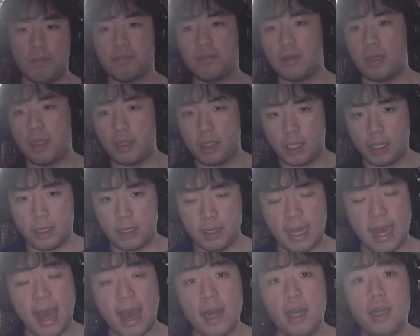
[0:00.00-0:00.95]
Then you can
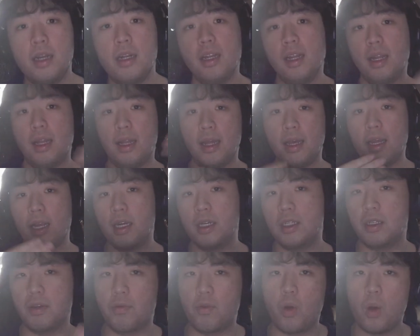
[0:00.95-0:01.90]
add another layer
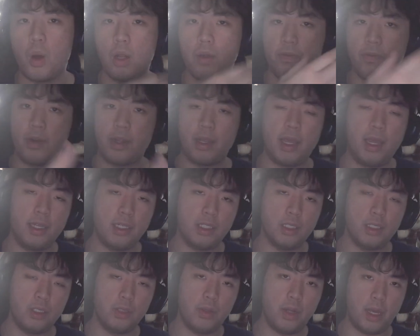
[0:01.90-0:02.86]
of
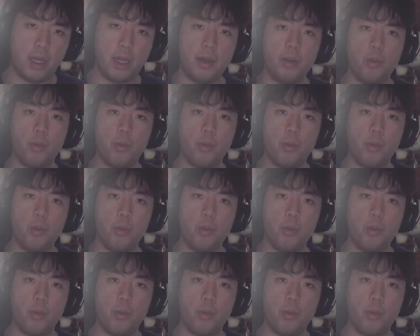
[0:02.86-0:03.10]
qualification to that.